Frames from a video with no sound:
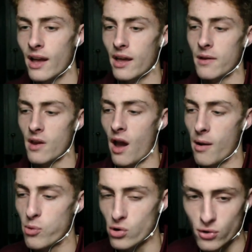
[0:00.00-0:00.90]

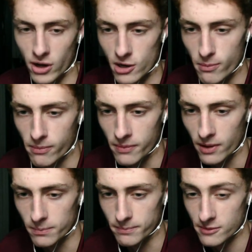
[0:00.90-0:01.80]
Uh, portrayed him
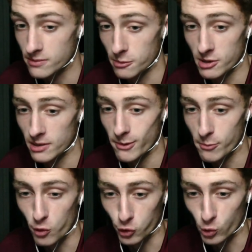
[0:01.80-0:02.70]
to be a
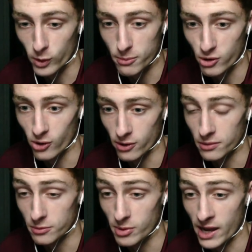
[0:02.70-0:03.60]
bit more
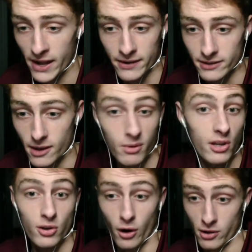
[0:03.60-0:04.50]
creepier. To be honest, I mean
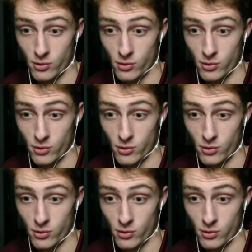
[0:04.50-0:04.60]
he's already